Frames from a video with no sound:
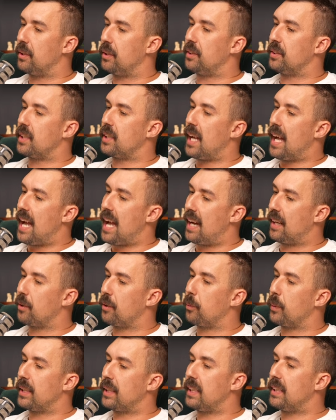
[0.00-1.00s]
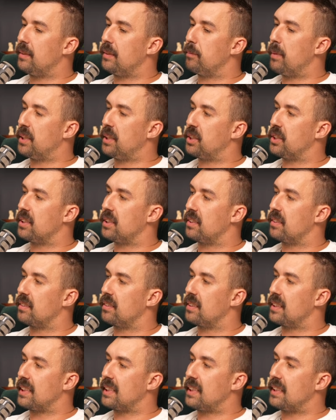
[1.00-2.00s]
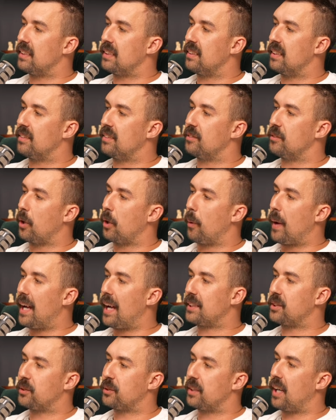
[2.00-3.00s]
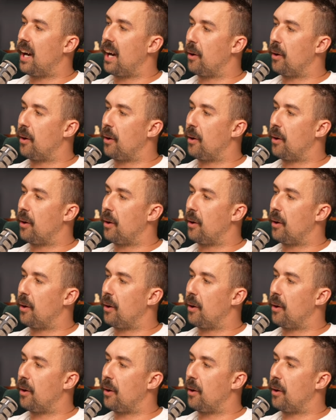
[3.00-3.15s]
goes, how do we measure the R O A S or the